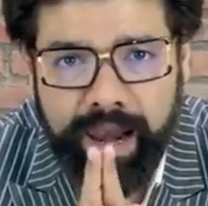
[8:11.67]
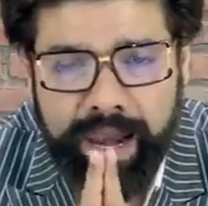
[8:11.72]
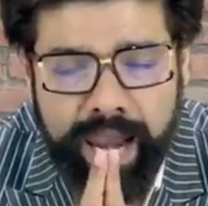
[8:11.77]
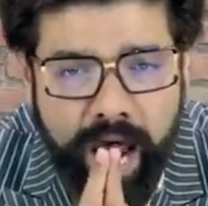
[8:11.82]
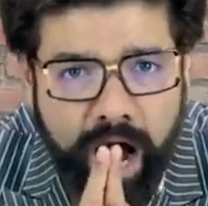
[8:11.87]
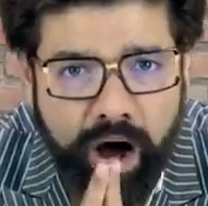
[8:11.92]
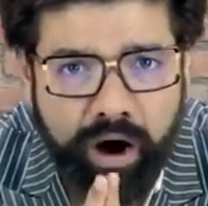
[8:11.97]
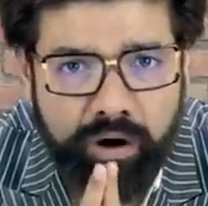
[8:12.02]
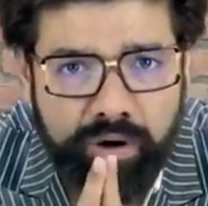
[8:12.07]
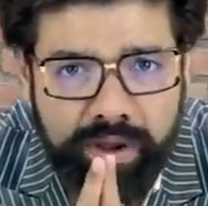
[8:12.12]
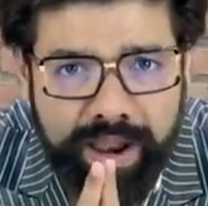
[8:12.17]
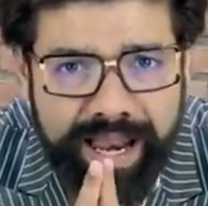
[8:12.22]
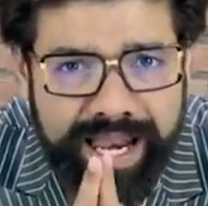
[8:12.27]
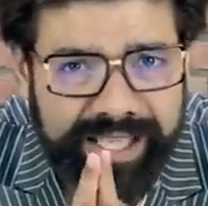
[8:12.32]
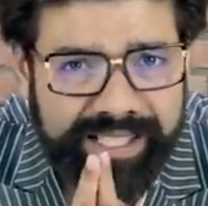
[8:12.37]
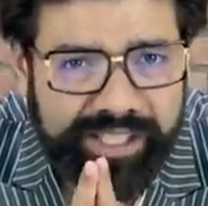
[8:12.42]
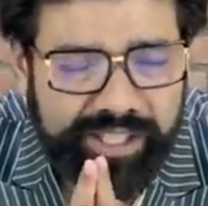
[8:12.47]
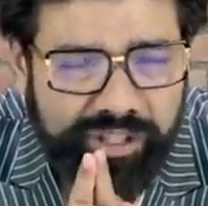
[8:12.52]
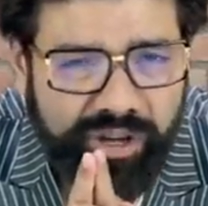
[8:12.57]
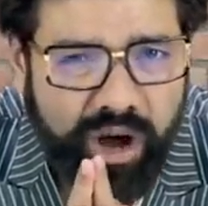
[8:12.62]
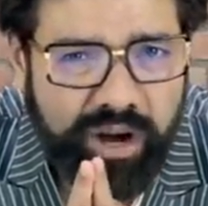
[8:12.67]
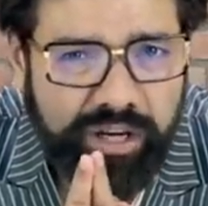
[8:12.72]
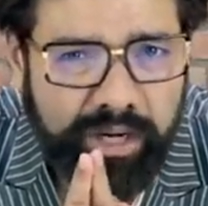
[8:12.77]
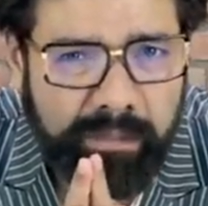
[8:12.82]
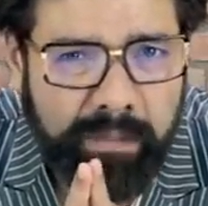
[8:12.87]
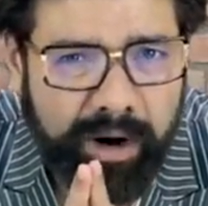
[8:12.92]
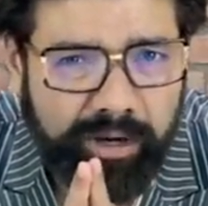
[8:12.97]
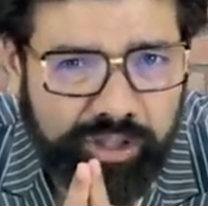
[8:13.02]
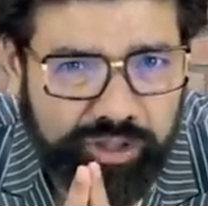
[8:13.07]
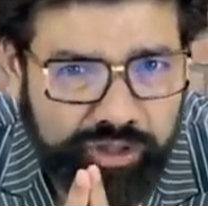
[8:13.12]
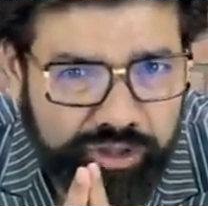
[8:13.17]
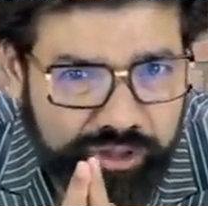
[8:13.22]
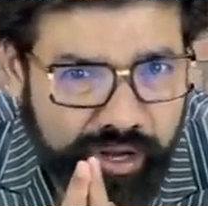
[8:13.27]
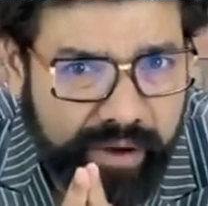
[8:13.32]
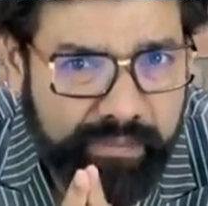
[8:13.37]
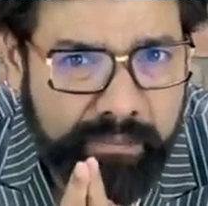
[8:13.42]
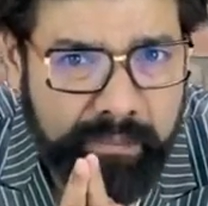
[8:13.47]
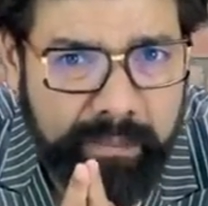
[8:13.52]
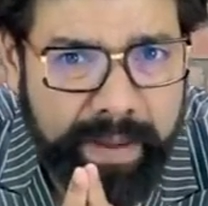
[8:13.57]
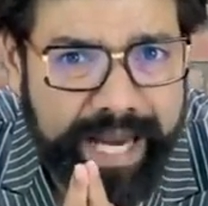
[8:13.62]
Now, let's talk about
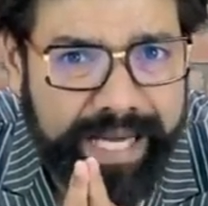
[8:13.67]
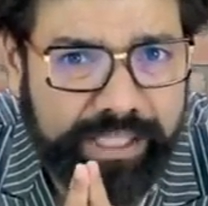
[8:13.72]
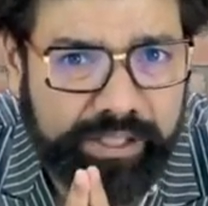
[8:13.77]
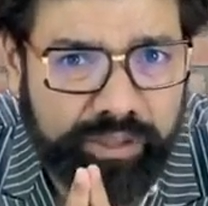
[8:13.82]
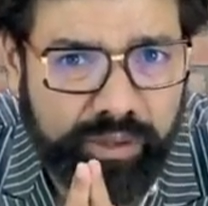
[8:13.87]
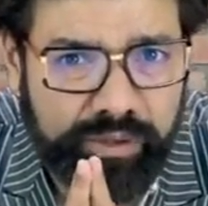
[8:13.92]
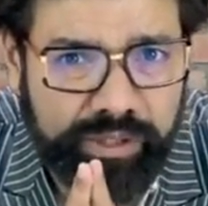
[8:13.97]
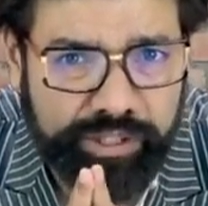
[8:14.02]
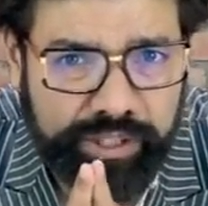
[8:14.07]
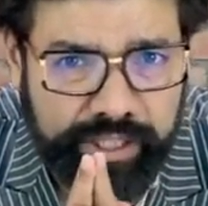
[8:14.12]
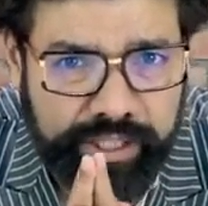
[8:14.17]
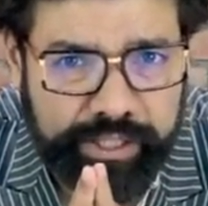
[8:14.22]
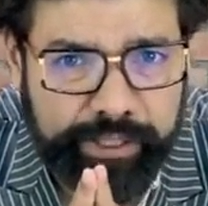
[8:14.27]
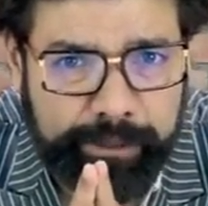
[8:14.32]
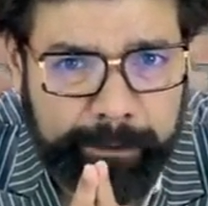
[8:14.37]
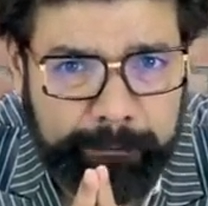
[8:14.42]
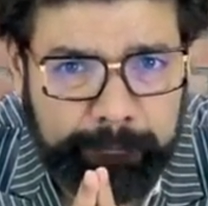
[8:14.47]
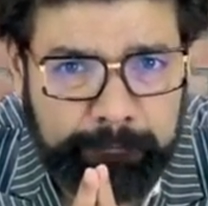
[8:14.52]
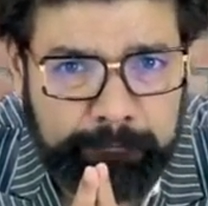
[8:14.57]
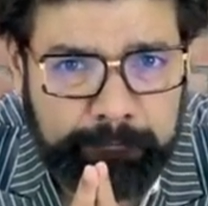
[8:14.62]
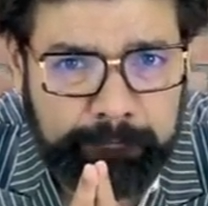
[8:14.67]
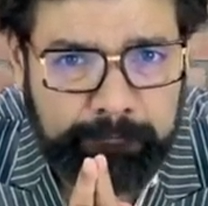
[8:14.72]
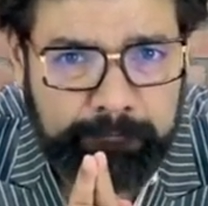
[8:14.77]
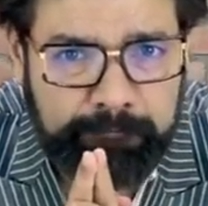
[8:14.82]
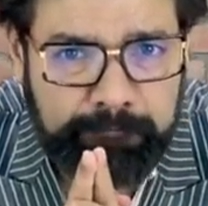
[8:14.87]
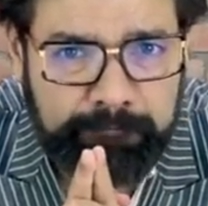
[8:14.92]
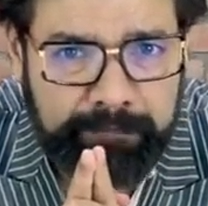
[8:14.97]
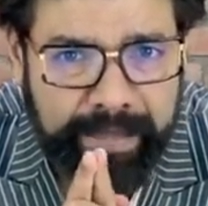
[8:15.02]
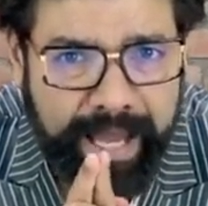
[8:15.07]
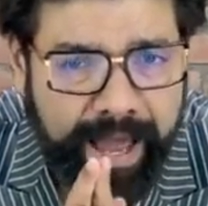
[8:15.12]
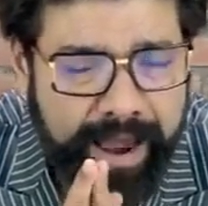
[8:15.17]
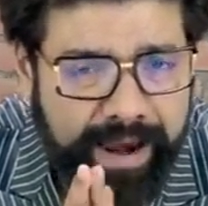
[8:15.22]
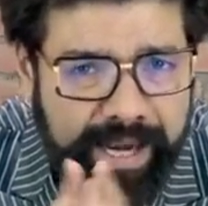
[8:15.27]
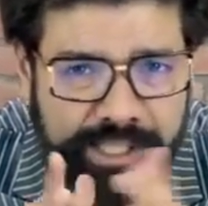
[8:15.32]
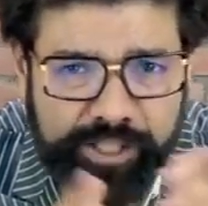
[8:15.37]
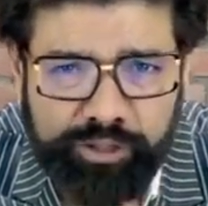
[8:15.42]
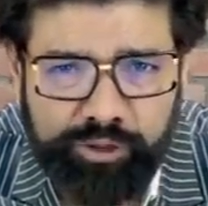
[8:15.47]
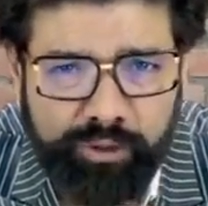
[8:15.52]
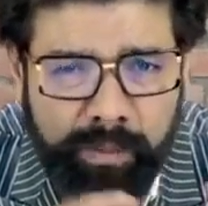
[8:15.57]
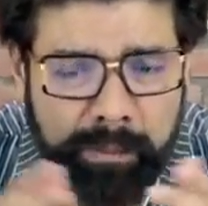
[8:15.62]
Jeff Bezos here.
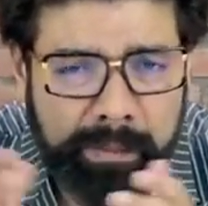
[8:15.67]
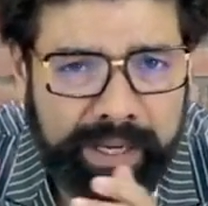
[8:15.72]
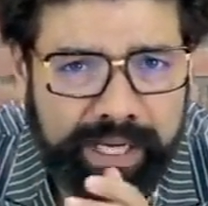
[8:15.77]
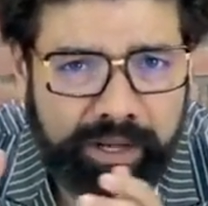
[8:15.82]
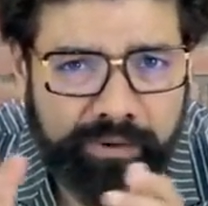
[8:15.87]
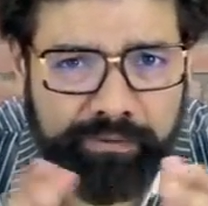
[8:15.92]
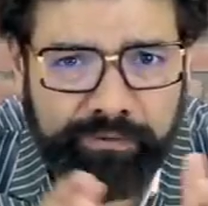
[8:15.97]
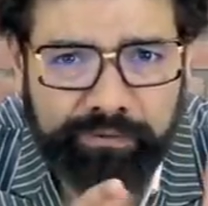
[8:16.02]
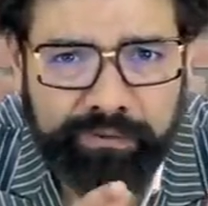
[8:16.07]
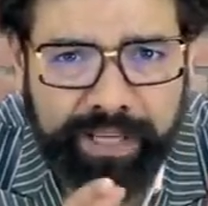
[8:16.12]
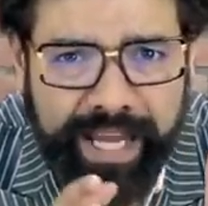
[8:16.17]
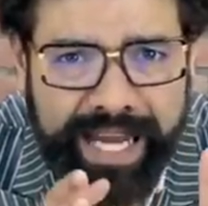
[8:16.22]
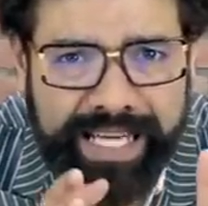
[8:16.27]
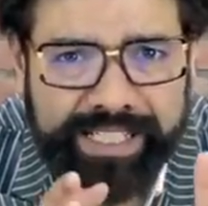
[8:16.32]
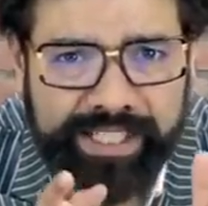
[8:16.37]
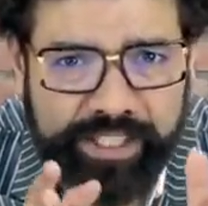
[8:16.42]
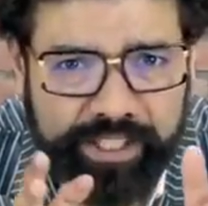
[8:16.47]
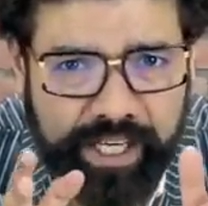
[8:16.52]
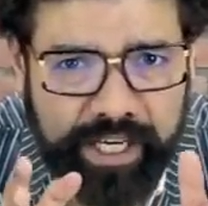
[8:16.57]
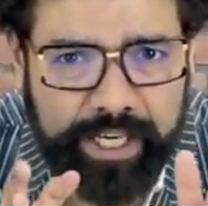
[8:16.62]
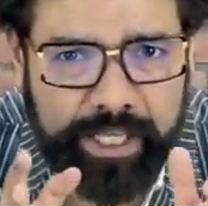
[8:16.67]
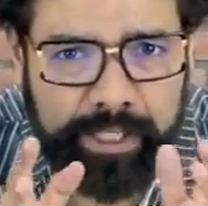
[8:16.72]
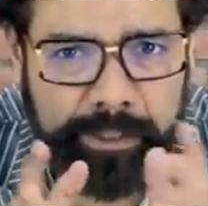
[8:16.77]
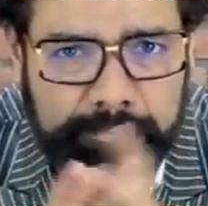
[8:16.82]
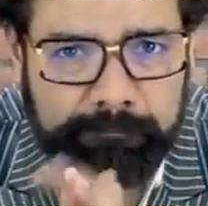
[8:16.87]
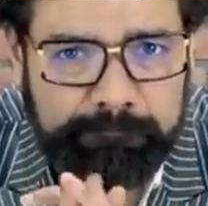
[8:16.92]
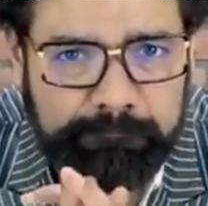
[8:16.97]
Let's do a bit of case study.